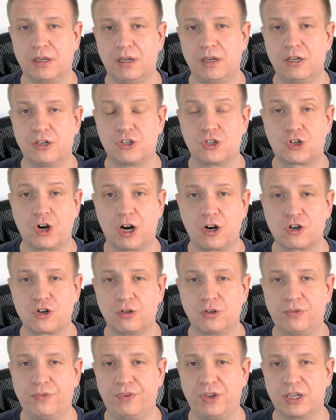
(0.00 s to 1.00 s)

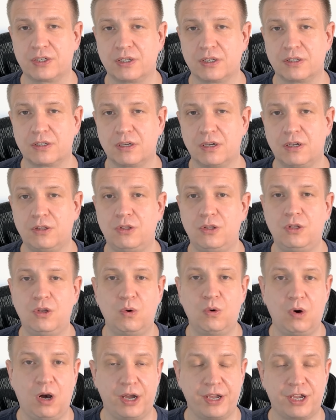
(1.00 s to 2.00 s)
Structural fixes,
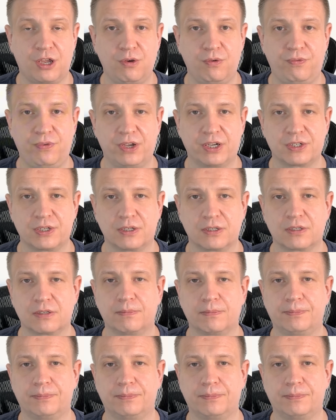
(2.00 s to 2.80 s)
no IQ fixes.